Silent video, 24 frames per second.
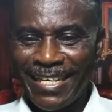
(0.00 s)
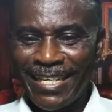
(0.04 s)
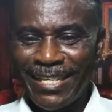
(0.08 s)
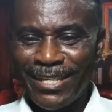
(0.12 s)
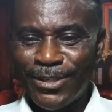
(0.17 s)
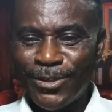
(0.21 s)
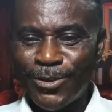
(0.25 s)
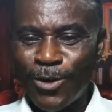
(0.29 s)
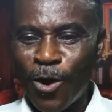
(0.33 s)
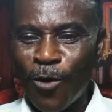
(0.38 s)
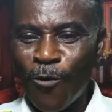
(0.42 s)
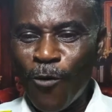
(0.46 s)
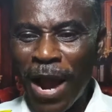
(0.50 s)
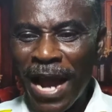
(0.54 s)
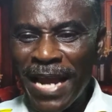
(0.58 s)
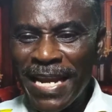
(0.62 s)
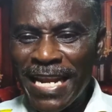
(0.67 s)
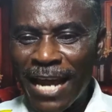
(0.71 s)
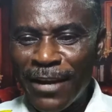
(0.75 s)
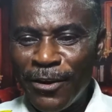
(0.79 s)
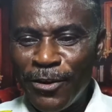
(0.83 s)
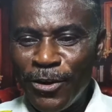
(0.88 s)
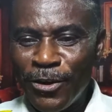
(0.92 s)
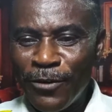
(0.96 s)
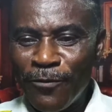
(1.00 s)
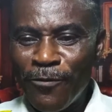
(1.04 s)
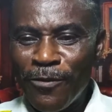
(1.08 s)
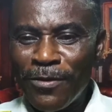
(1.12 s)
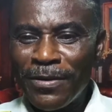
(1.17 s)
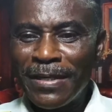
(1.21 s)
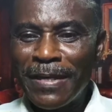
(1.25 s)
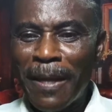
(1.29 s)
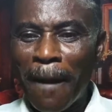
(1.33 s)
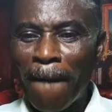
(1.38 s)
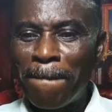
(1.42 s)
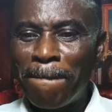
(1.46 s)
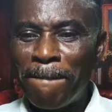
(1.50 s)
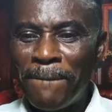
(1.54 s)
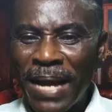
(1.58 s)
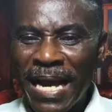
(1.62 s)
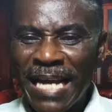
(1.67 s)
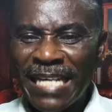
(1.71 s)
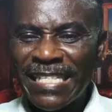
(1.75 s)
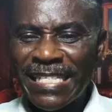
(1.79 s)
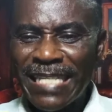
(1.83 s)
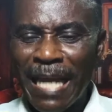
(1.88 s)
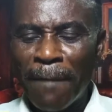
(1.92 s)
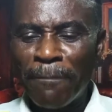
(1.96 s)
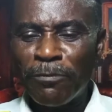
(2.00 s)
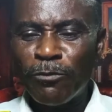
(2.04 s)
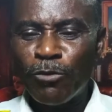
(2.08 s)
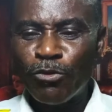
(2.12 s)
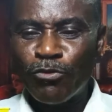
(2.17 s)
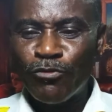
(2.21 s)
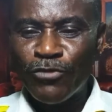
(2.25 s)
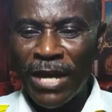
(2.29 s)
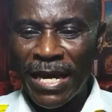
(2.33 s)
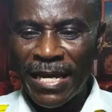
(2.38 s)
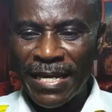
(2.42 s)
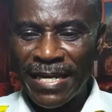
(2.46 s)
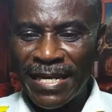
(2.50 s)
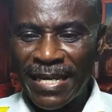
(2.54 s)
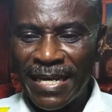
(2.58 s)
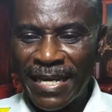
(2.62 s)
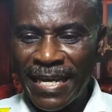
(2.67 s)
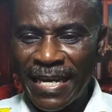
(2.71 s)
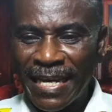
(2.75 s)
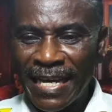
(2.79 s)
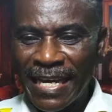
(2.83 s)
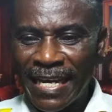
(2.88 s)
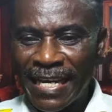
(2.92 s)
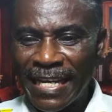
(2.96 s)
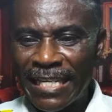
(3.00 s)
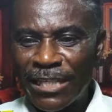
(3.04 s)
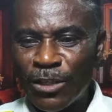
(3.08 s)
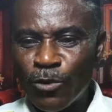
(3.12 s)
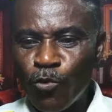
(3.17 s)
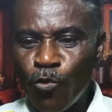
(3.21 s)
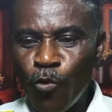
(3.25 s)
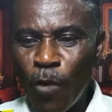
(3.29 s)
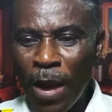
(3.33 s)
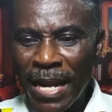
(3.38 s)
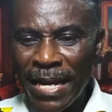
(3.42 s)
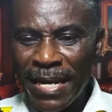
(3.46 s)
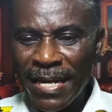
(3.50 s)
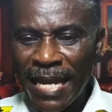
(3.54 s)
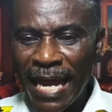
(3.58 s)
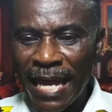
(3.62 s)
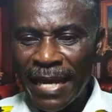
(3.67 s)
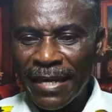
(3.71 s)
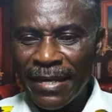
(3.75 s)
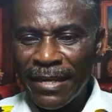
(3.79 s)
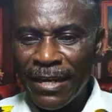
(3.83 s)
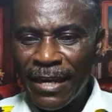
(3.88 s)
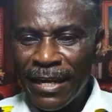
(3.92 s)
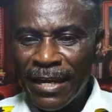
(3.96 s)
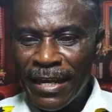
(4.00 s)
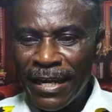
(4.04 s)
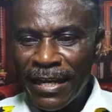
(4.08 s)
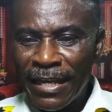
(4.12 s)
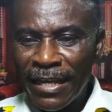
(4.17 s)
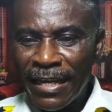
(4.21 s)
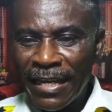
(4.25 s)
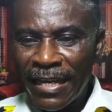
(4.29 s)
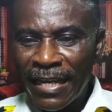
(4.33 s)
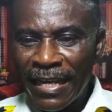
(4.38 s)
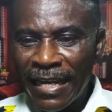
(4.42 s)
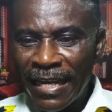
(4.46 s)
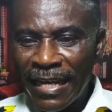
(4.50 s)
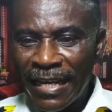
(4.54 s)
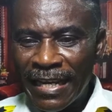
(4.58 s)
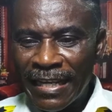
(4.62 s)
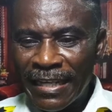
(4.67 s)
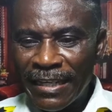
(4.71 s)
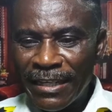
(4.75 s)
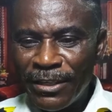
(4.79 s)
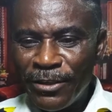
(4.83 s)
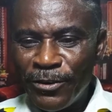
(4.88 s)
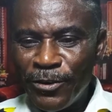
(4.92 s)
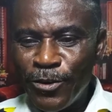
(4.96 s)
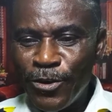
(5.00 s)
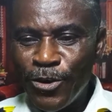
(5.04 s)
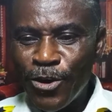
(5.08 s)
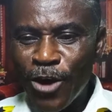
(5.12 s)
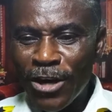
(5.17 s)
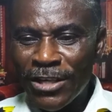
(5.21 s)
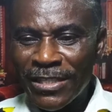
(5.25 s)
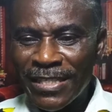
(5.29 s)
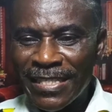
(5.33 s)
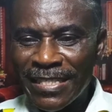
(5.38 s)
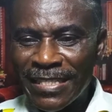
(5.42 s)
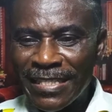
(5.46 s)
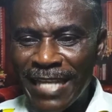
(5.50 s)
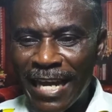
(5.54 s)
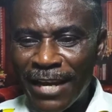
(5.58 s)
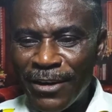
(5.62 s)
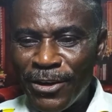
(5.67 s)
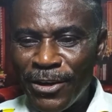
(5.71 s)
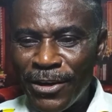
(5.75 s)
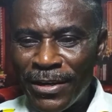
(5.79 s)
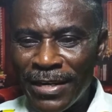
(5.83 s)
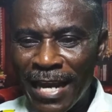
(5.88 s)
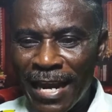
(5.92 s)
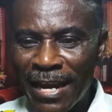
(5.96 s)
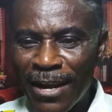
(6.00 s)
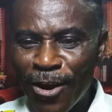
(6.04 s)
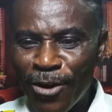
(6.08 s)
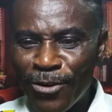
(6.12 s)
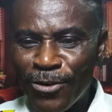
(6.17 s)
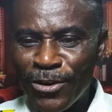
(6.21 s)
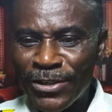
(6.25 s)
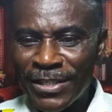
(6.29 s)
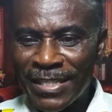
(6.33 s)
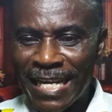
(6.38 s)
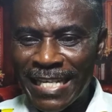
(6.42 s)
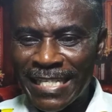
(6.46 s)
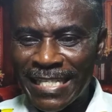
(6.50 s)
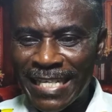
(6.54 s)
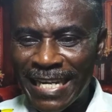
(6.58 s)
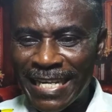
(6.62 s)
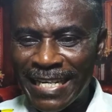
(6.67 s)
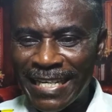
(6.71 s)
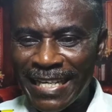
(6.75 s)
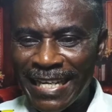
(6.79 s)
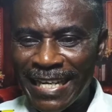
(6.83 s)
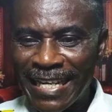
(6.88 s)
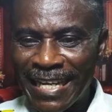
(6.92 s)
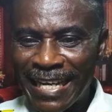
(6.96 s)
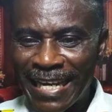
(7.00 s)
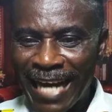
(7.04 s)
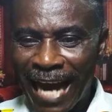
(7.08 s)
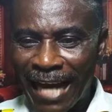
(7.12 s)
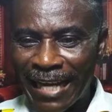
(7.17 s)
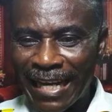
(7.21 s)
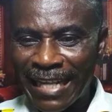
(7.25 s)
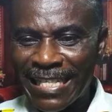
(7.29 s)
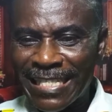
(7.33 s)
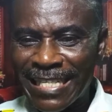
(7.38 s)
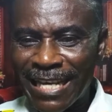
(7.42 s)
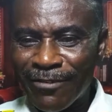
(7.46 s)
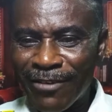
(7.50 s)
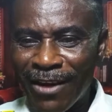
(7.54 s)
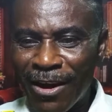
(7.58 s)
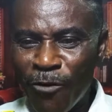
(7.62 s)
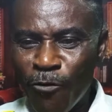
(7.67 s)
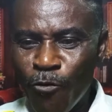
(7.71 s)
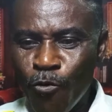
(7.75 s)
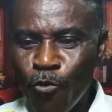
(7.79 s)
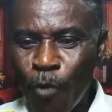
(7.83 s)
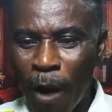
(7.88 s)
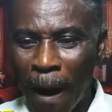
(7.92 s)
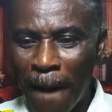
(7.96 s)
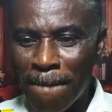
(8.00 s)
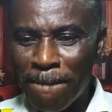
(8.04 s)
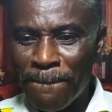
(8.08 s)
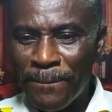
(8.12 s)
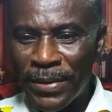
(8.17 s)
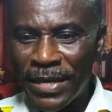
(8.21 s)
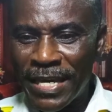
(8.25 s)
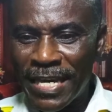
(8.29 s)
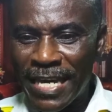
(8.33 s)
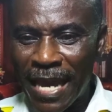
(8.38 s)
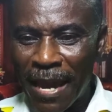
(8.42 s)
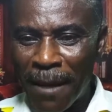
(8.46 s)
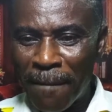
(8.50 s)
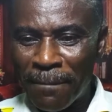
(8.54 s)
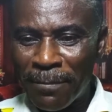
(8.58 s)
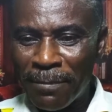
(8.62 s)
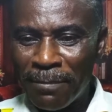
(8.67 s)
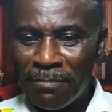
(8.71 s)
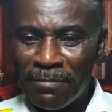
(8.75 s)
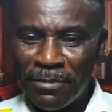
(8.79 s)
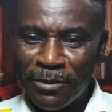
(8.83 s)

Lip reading: So when the best time to trade is when the London session, and that is around 1 p.m.